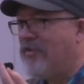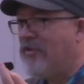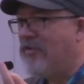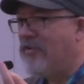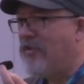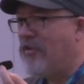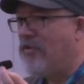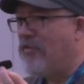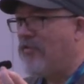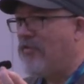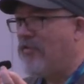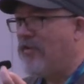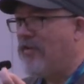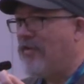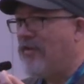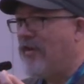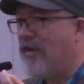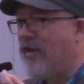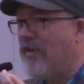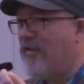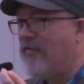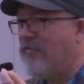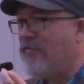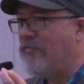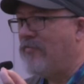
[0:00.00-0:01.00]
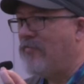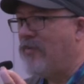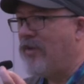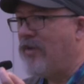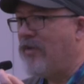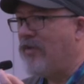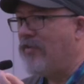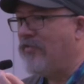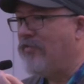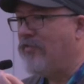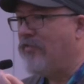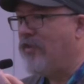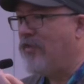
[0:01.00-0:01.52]
know, and, and
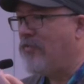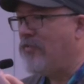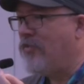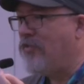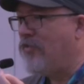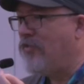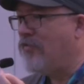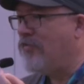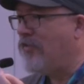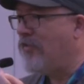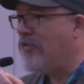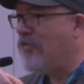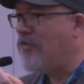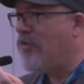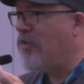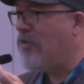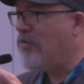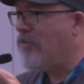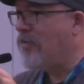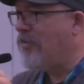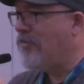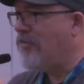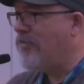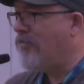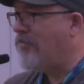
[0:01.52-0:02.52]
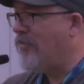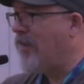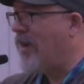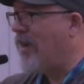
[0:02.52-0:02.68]
because they were using tokens to